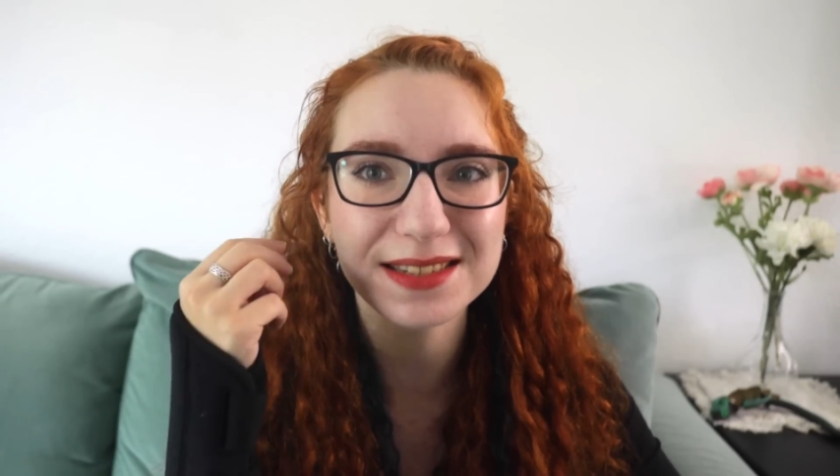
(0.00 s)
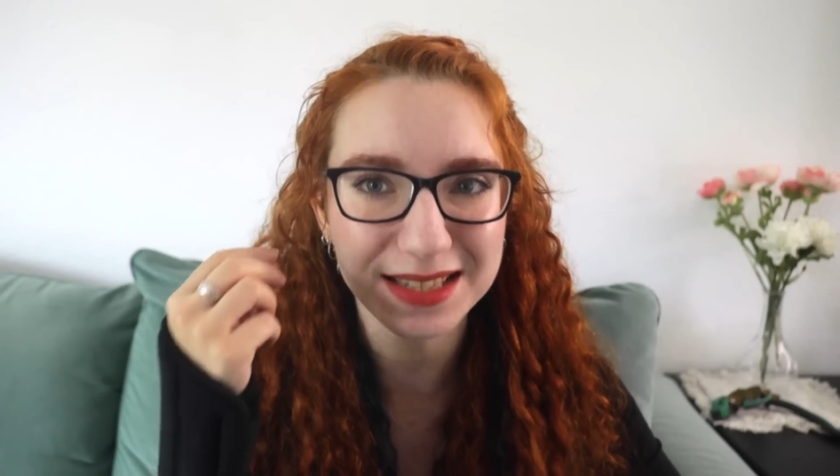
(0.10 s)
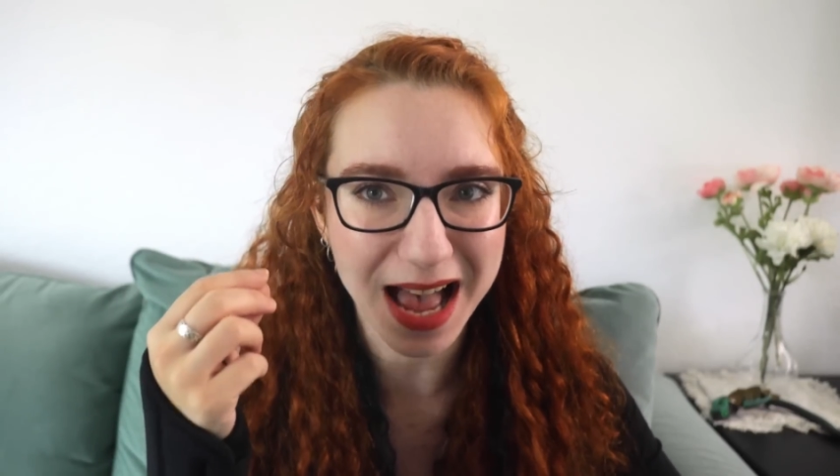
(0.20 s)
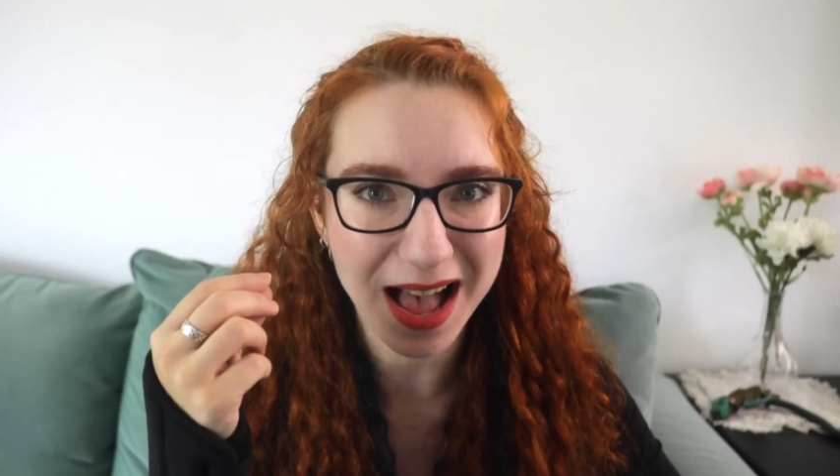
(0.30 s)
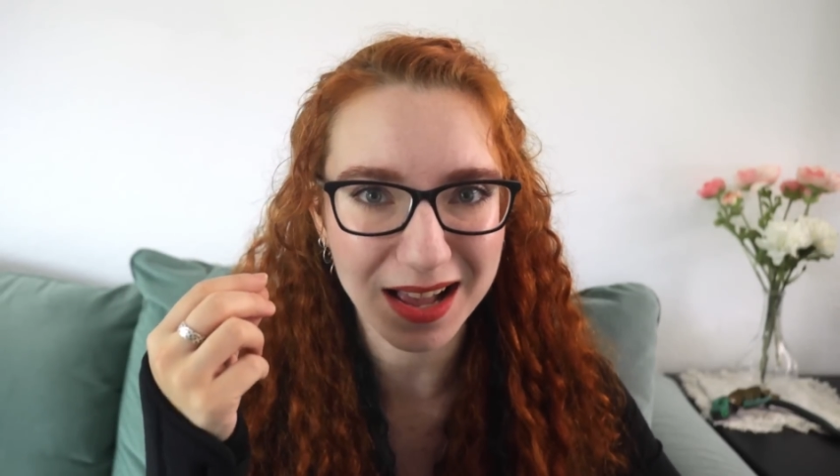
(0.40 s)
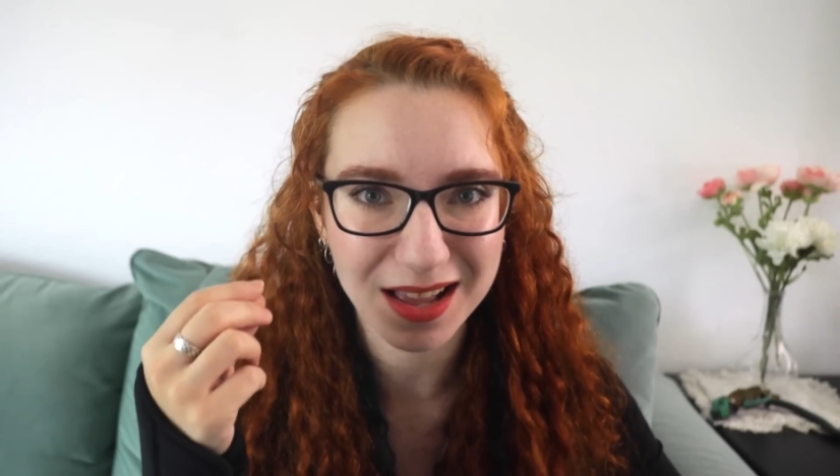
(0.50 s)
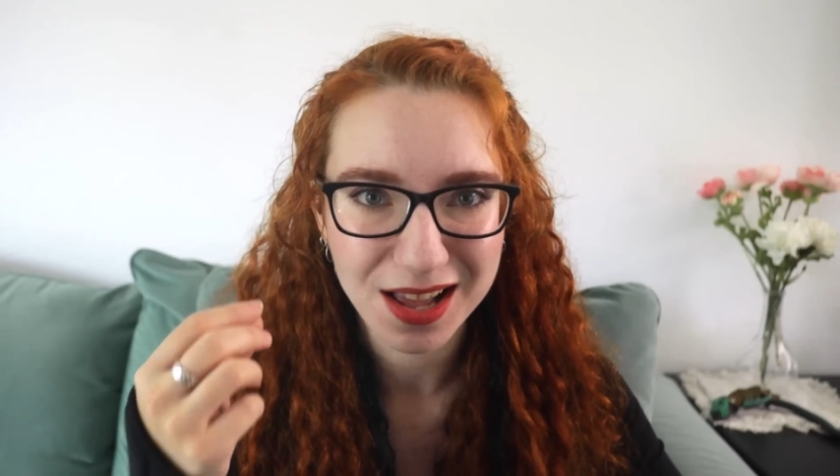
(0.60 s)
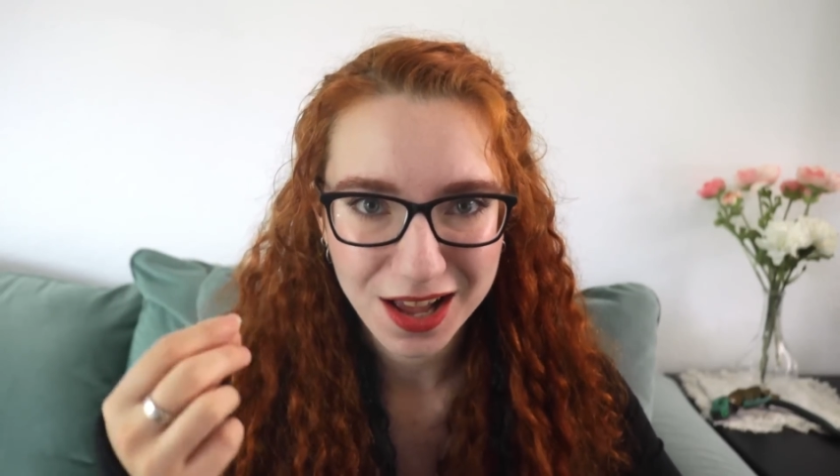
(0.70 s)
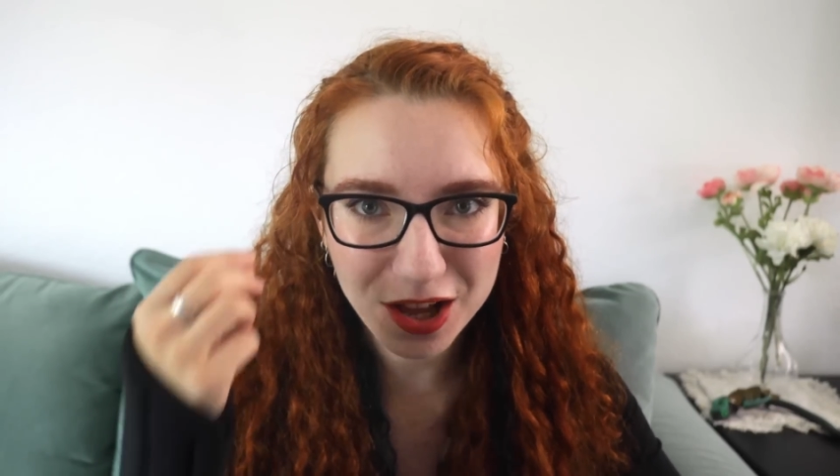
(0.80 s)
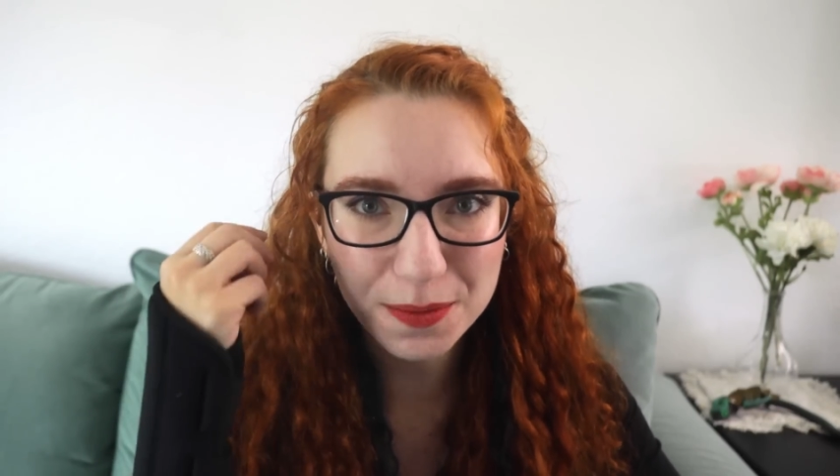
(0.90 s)
sack,
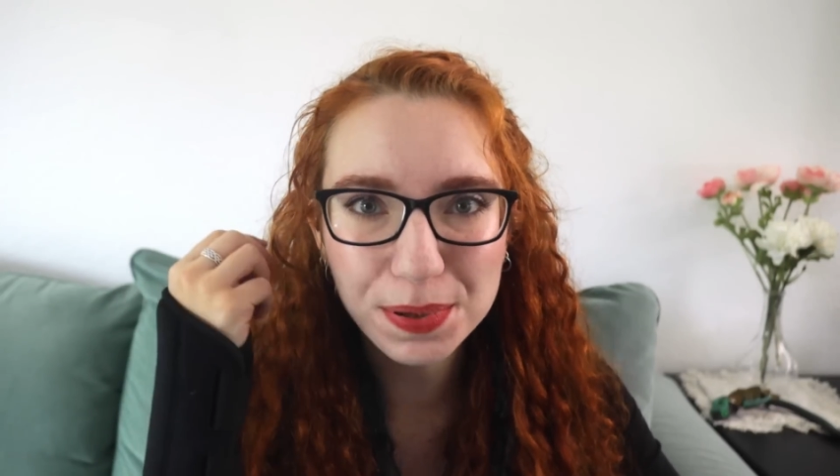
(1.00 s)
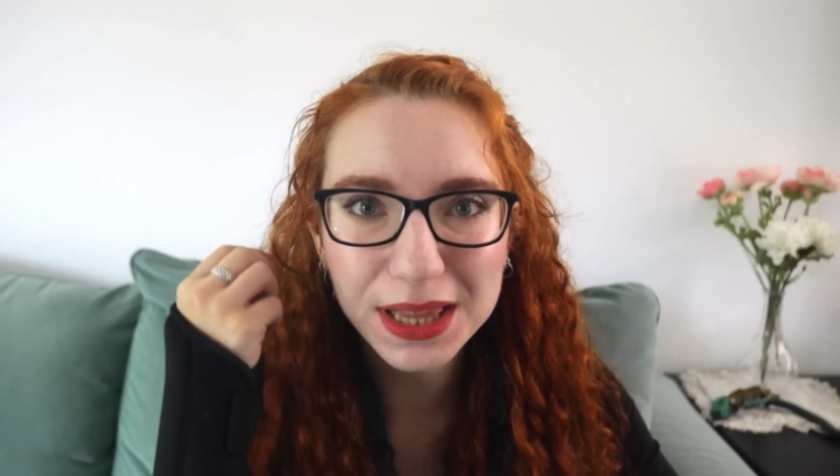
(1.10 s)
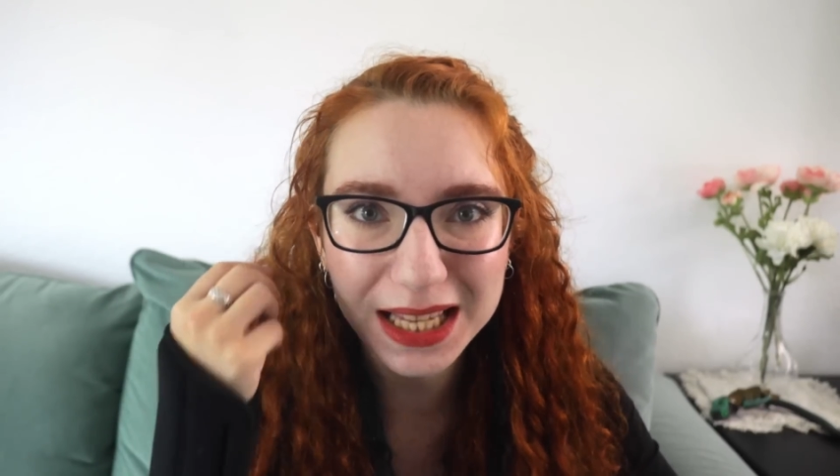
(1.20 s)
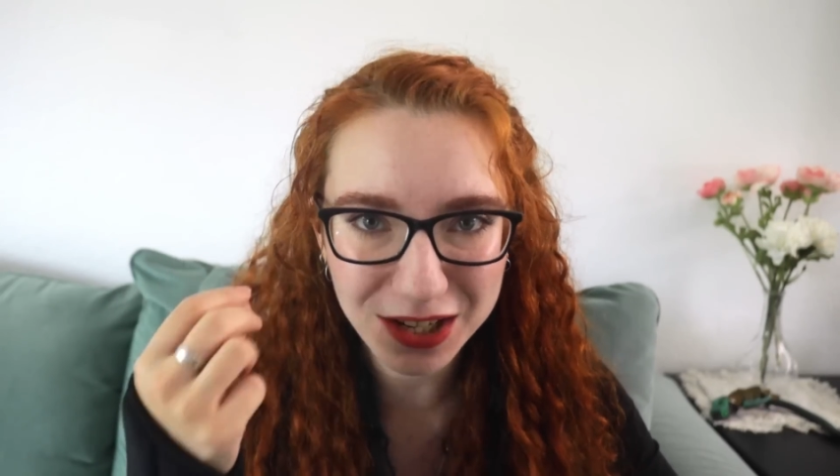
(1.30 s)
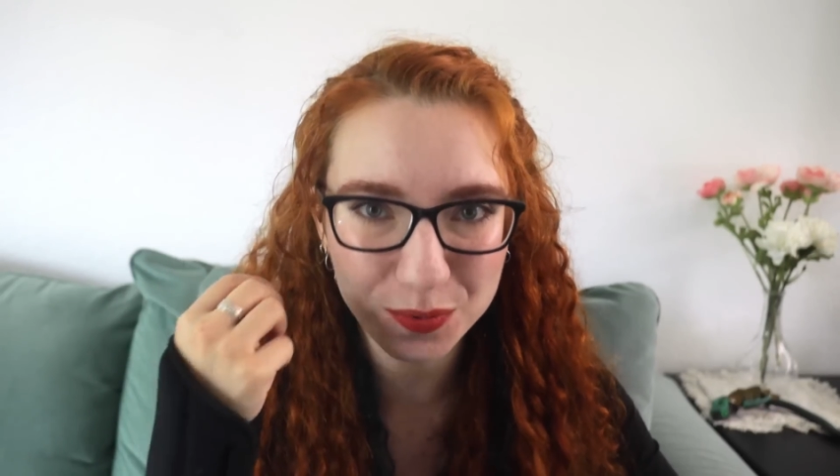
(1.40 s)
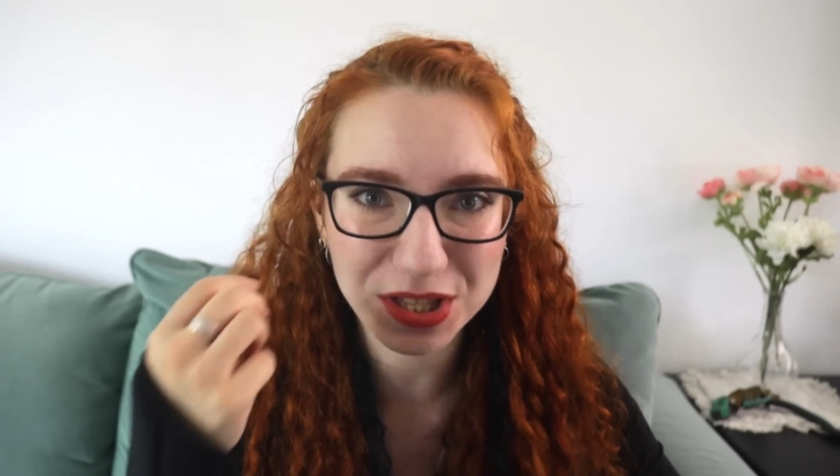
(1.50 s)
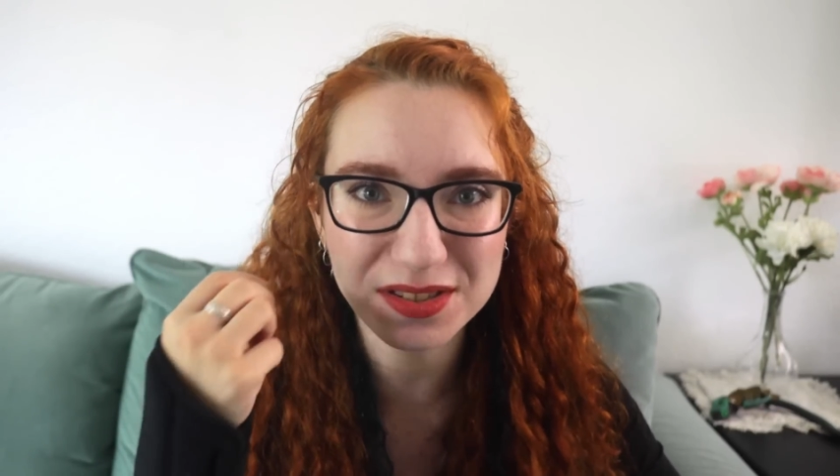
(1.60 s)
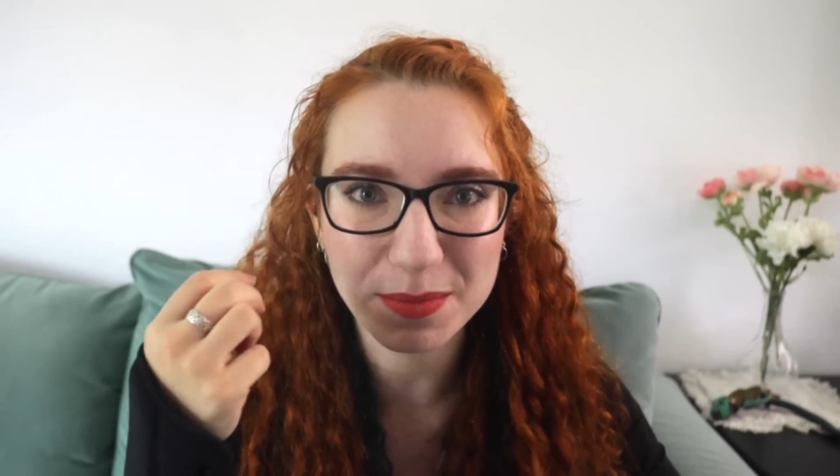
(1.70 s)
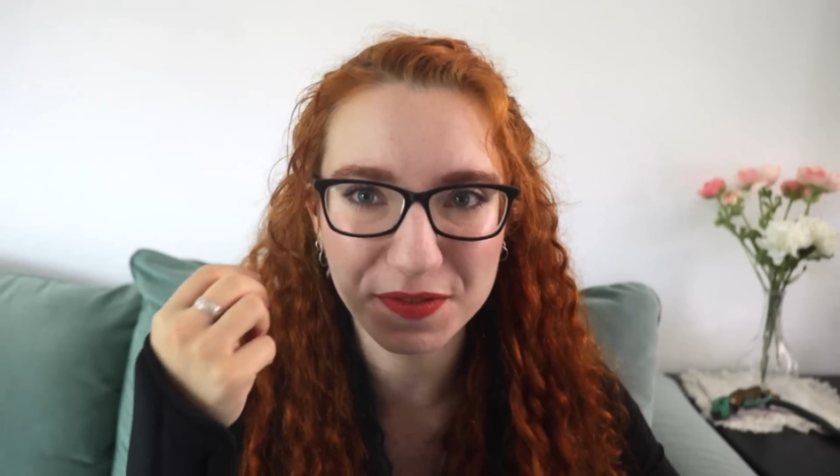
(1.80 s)
complete with some